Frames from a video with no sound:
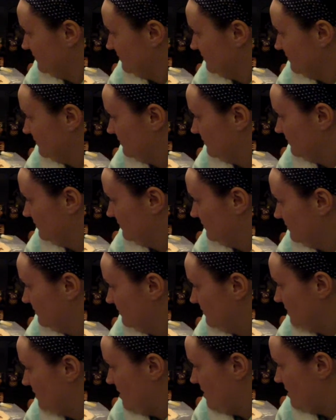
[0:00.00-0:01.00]
layers,
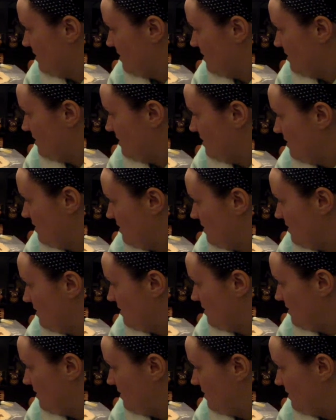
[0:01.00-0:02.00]
because I think a
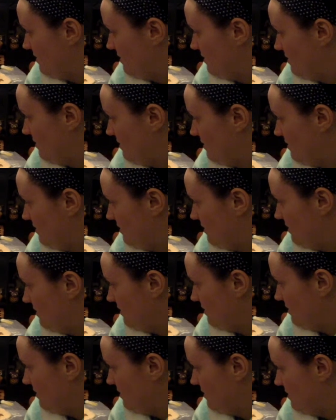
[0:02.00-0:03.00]
cinnamon roll with only like
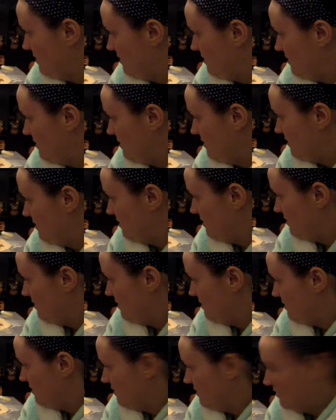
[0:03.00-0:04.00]
one swoop is kind
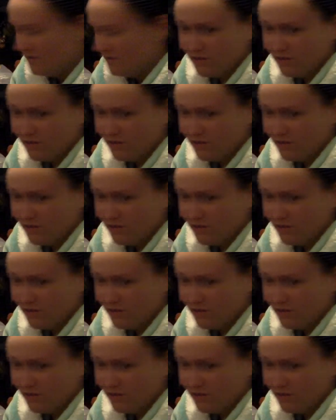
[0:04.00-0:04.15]
of boring.